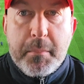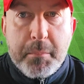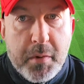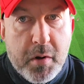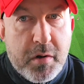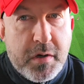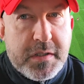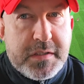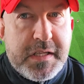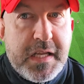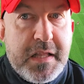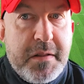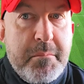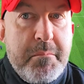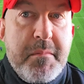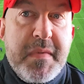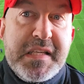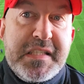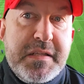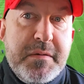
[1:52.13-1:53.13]
I'm not going to say the
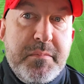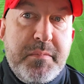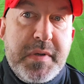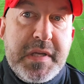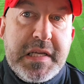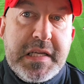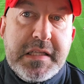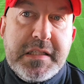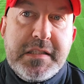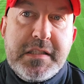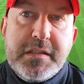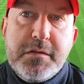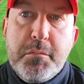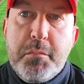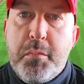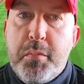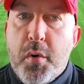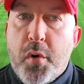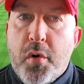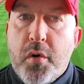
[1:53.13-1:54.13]
missing piece,
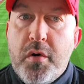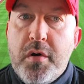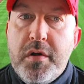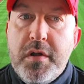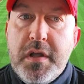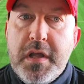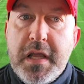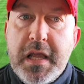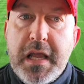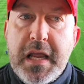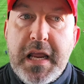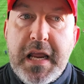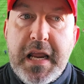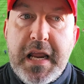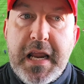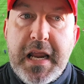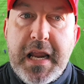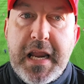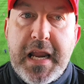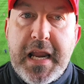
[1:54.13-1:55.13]
but
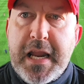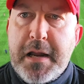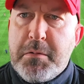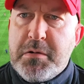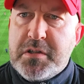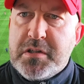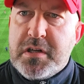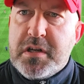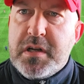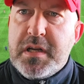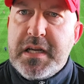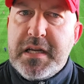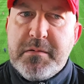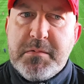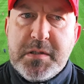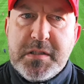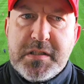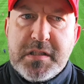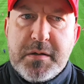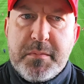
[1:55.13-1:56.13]
it was a
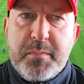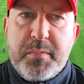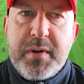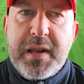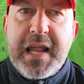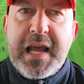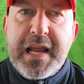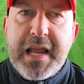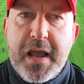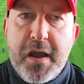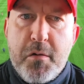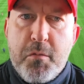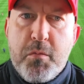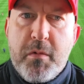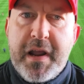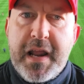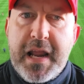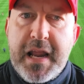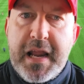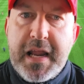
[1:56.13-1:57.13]
player
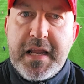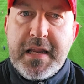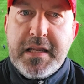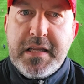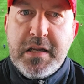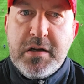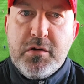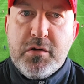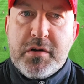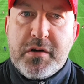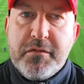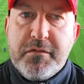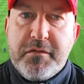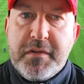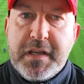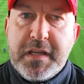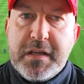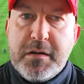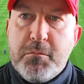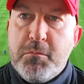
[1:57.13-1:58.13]
where you look and
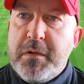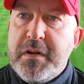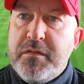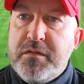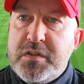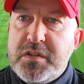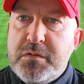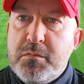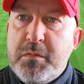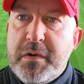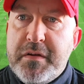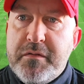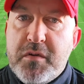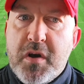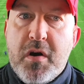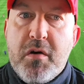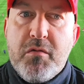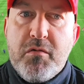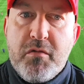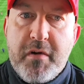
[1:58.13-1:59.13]
think we've
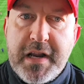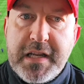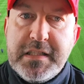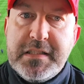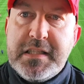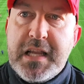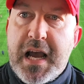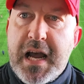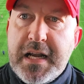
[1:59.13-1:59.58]
got a great